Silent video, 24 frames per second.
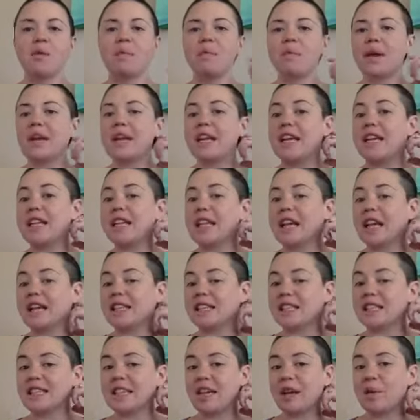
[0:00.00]
But in that
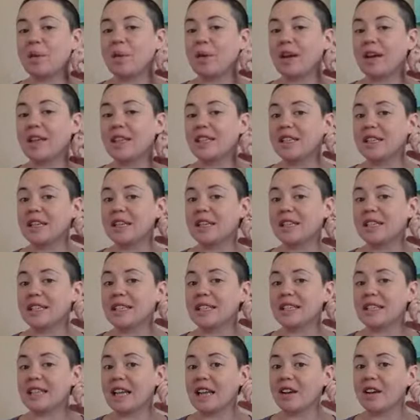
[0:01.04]
state, what I did,
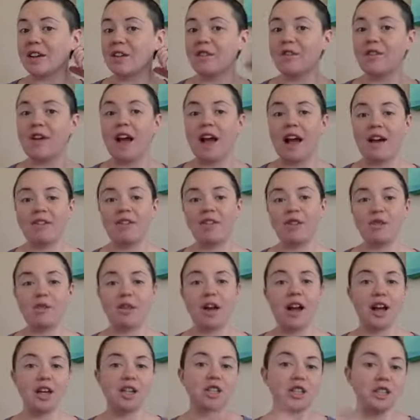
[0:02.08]
instead of having the
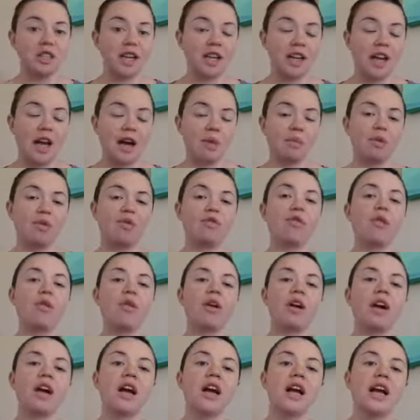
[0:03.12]
reactions I'd had
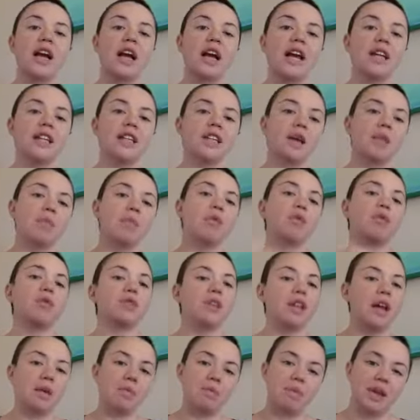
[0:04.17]
before, is I pulled
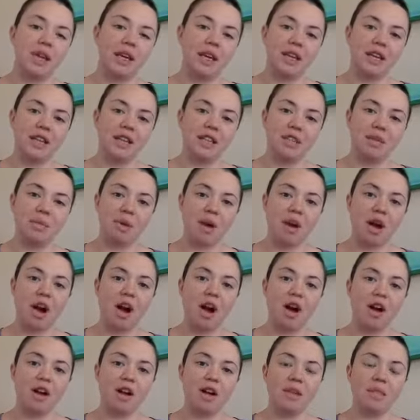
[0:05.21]
that being into my
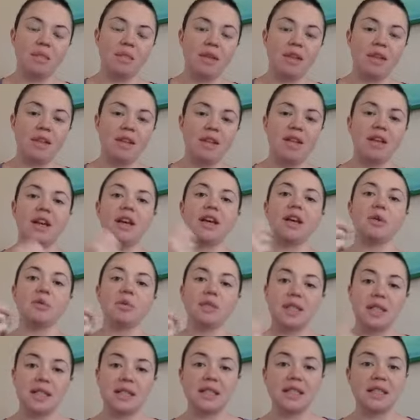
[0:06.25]
heart immediately, and it
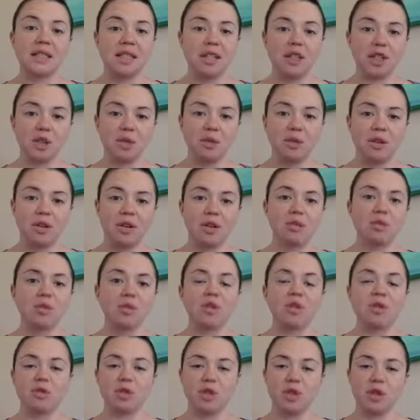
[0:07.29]
was instinctual.
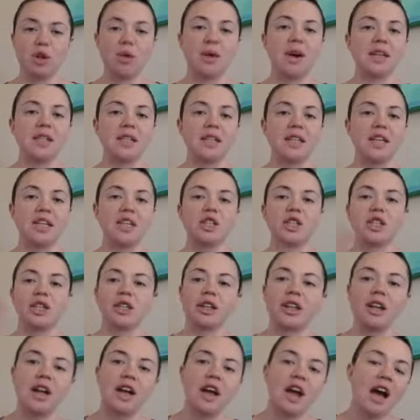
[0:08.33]
There was no
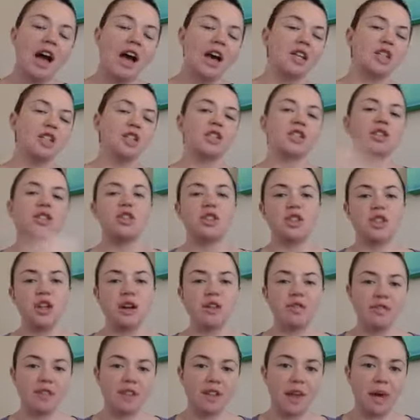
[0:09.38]
hesitation. I just
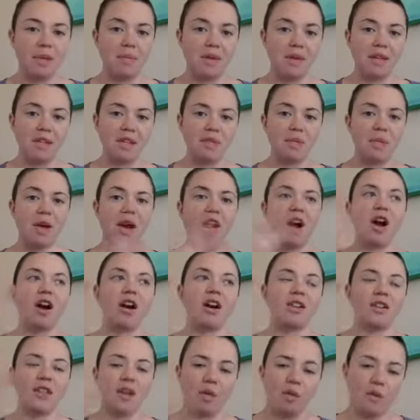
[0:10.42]
shoved them into my
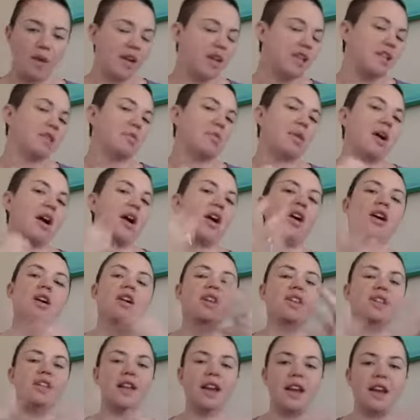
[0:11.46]
heart, and they went into my
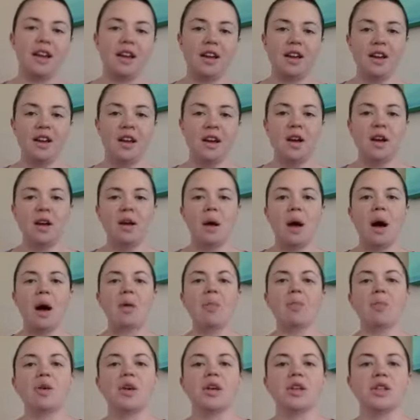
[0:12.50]
heart, and they
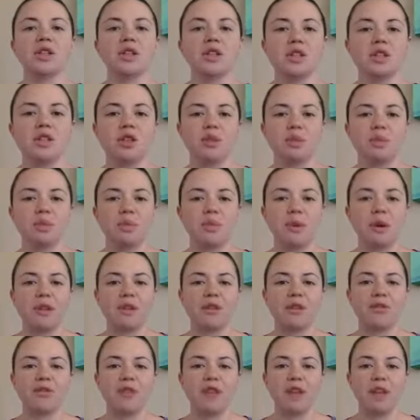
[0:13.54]
were consumed by the
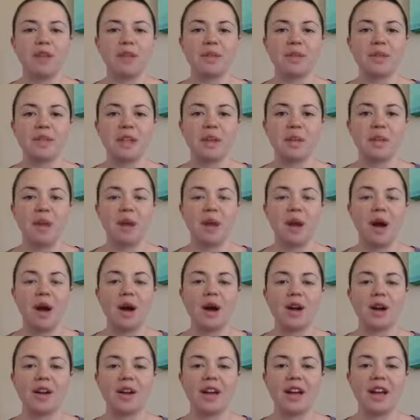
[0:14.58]
flame inside my
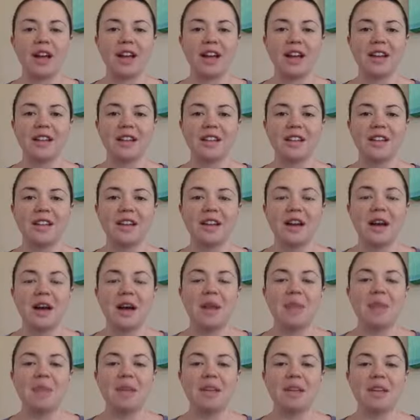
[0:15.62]
heart and
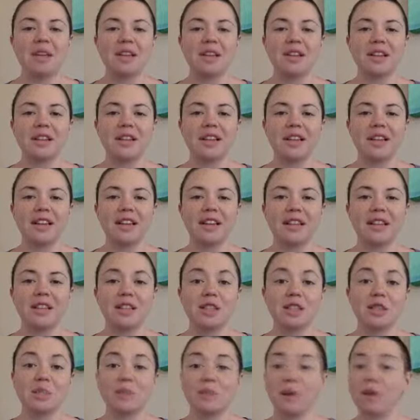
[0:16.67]
immediately
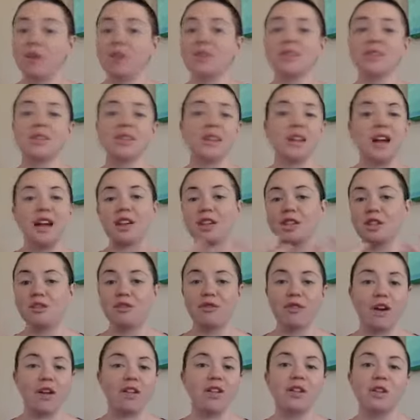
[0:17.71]
dispersed, and I
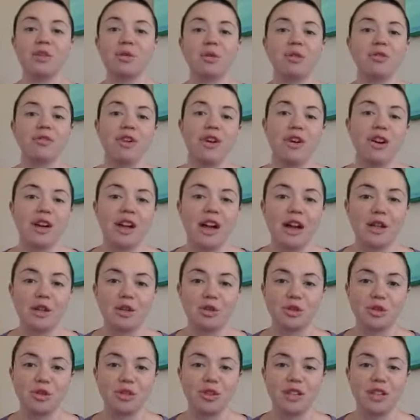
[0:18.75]
just fell into a very
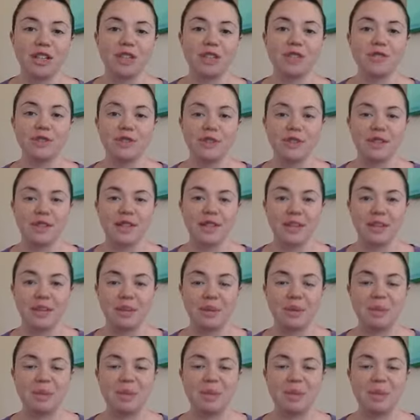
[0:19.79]
natural, easeful sleep.